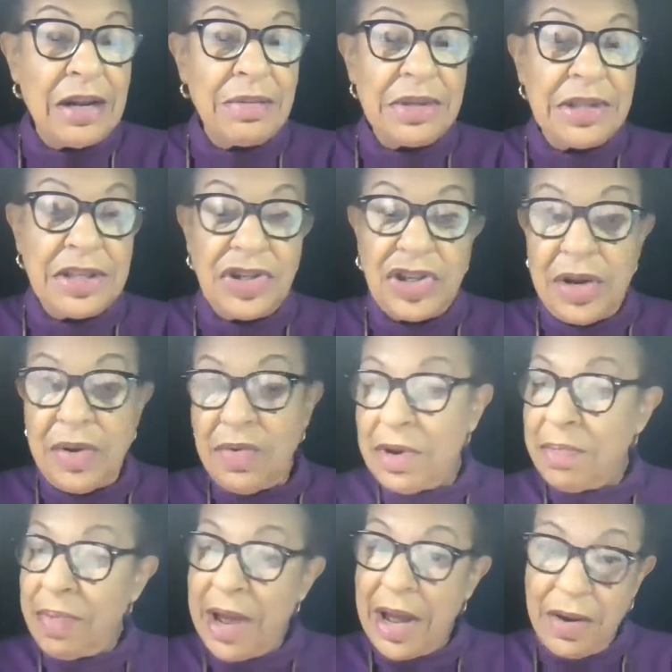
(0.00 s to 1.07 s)
But then she
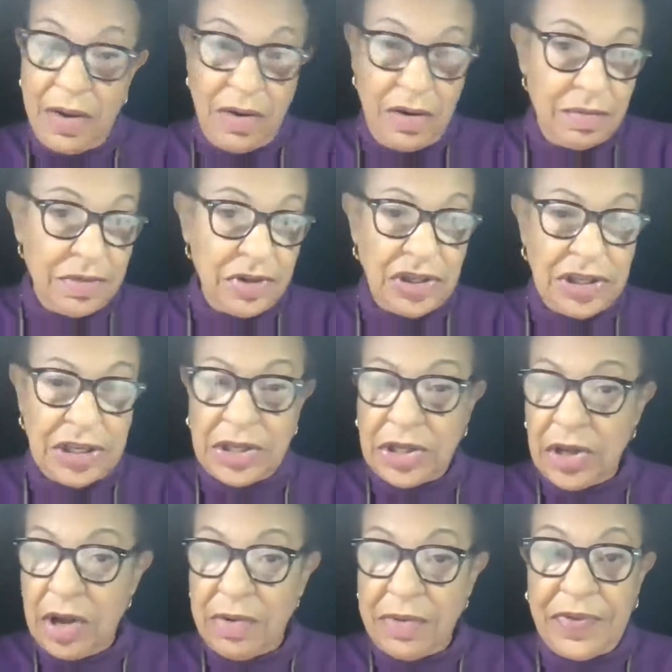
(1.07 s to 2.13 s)
went back home and she
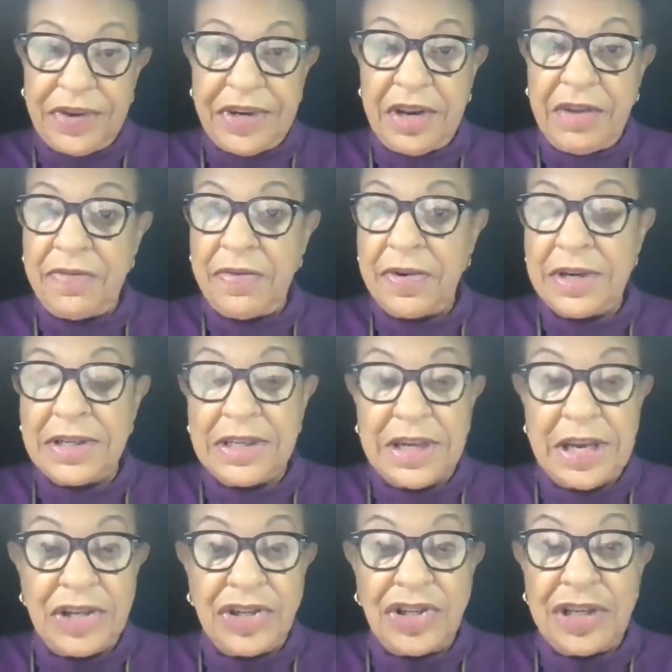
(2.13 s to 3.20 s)
saw what the
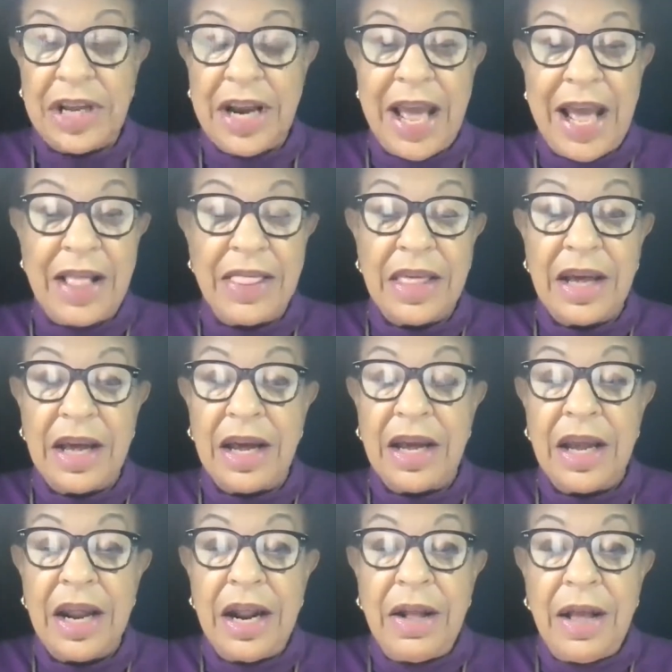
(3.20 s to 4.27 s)
deforestation and the
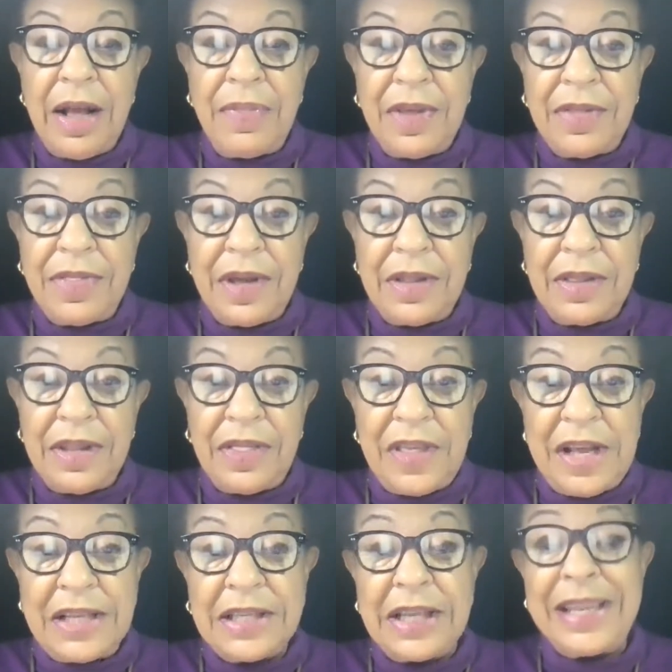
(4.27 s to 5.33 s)

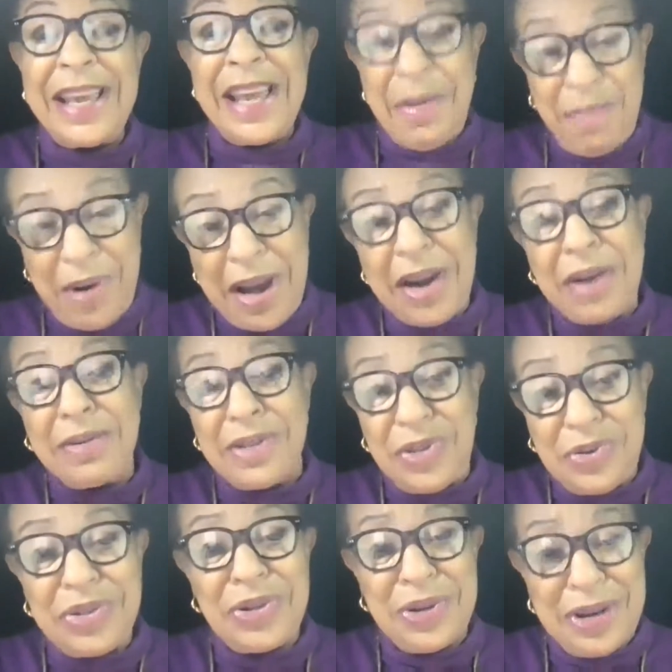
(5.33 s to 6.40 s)
things that the empire was
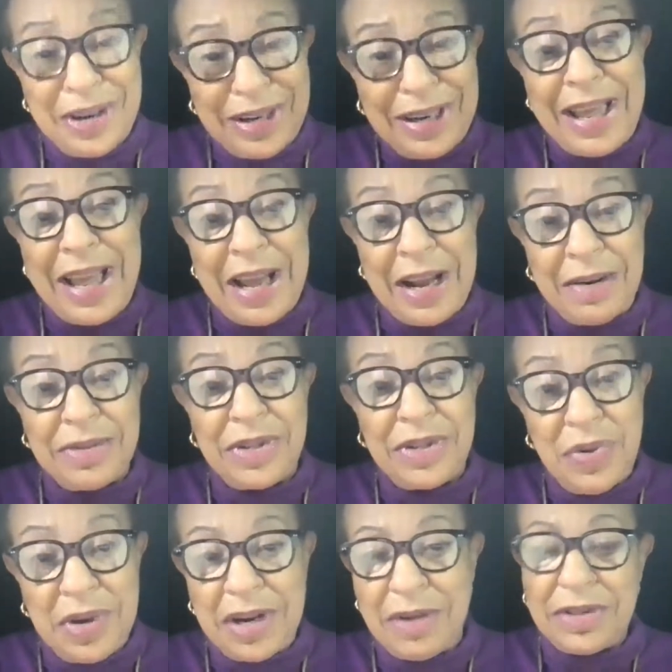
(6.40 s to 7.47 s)
doing to her land was
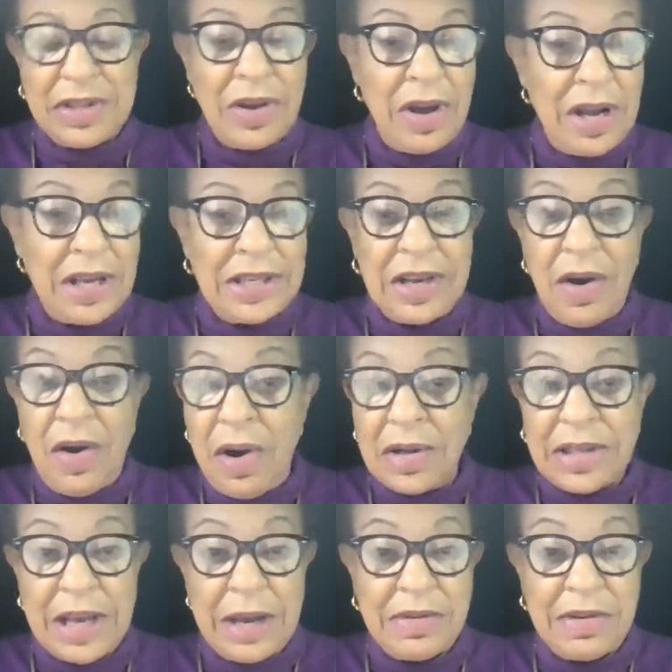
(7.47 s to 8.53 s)
doing. It was causing all
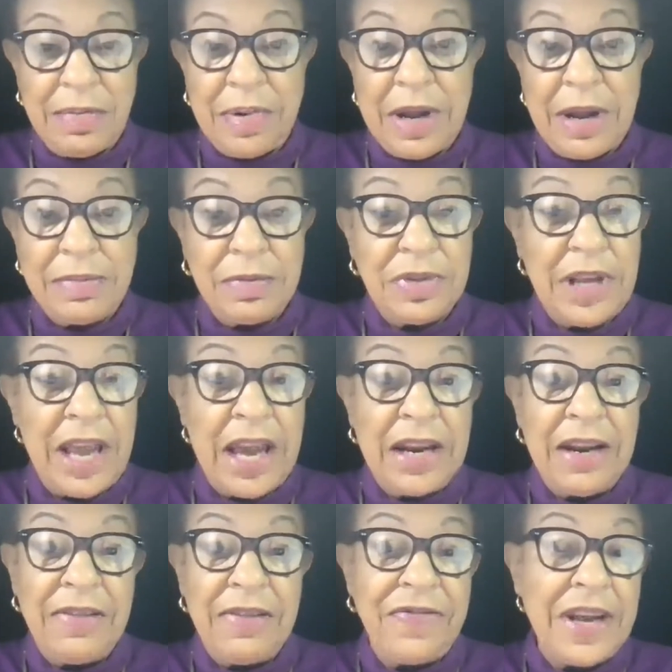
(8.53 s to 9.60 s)
types of problems
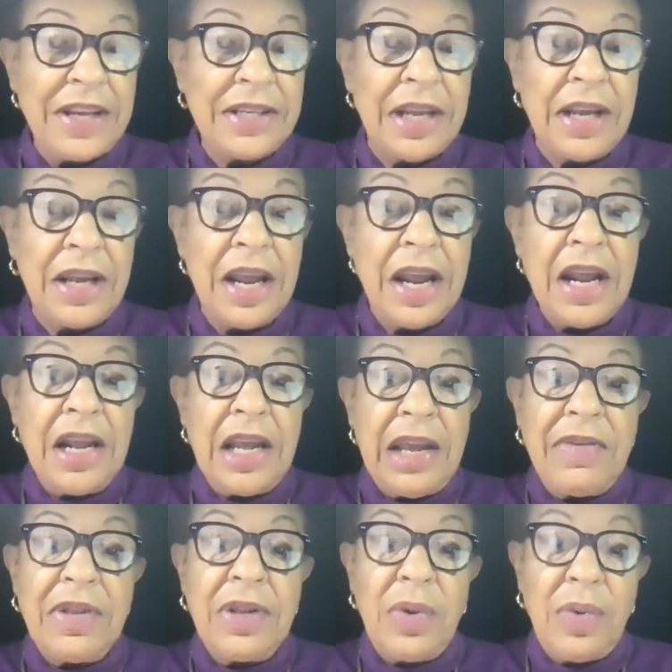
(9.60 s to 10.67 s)
and affecting
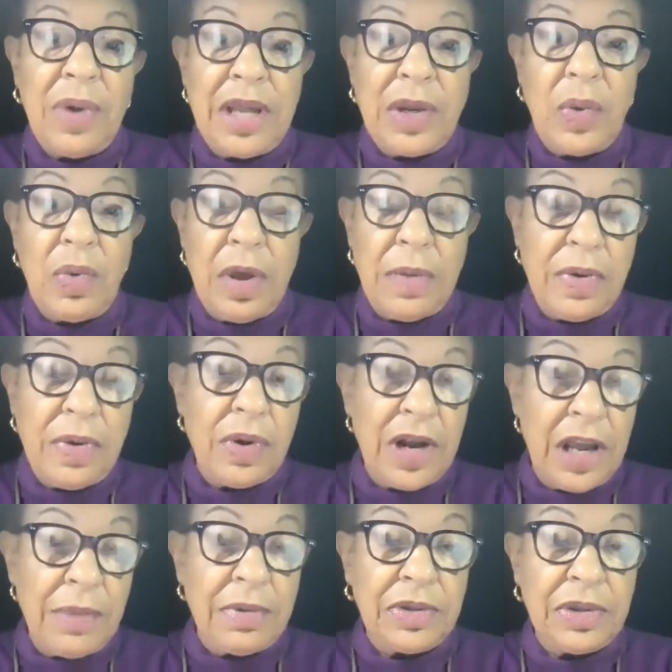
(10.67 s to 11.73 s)
even the way the women were
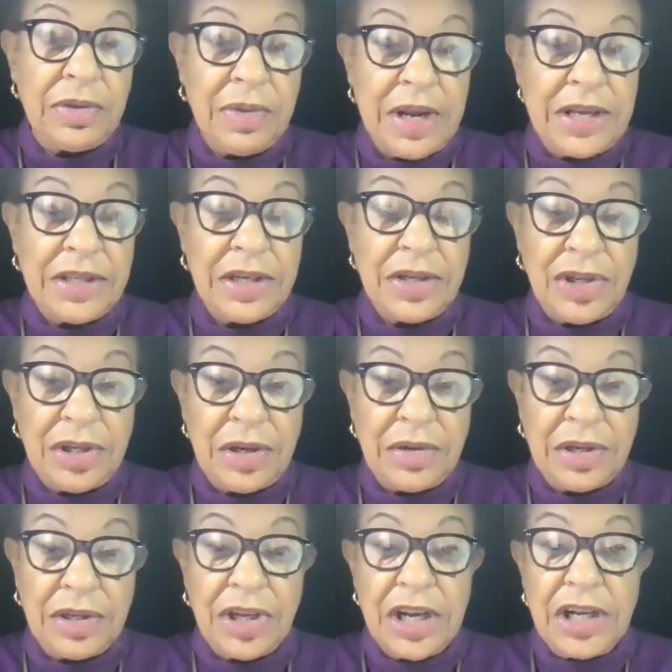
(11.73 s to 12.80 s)
able to raise their
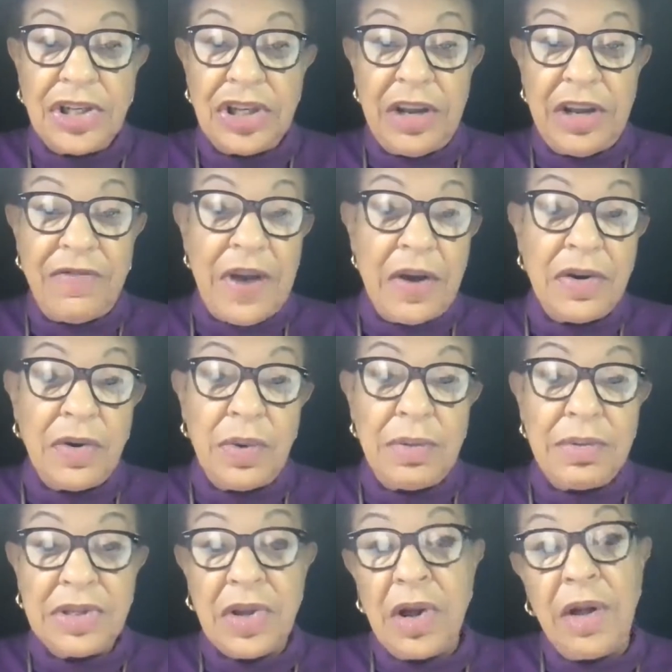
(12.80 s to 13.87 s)
children. She founded what
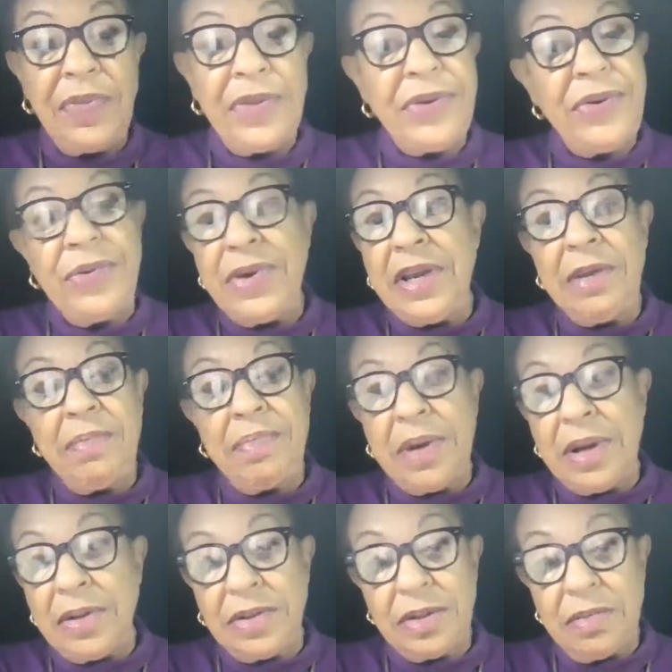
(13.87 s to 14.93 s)
was called the Green
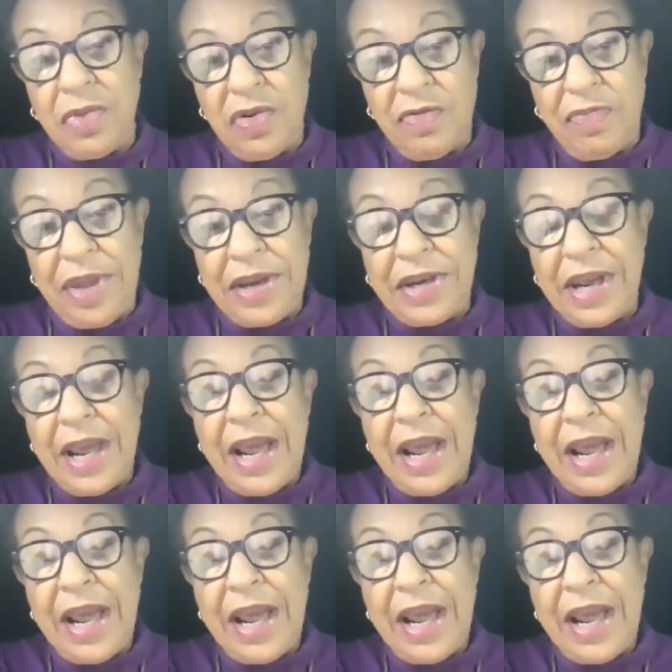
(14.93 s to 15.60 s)
Belt Movement.